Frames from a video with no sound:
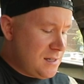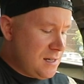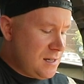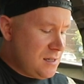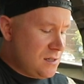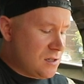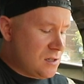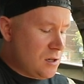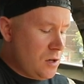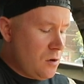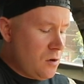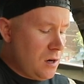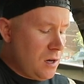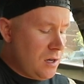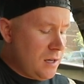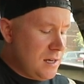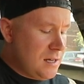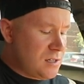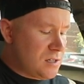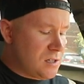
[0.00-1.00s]
is
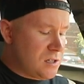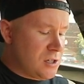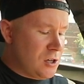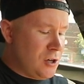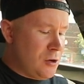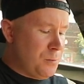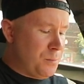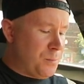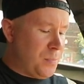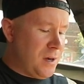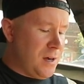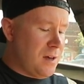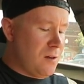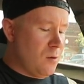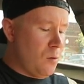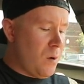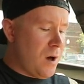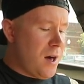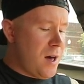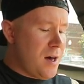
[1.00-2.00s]
totally stupid.
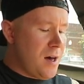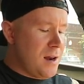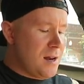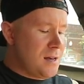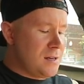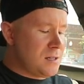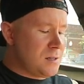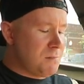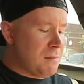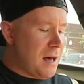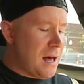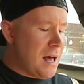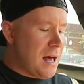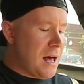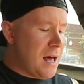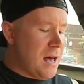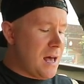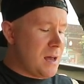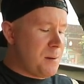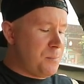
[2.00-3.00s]
What is
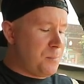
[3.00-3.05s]
my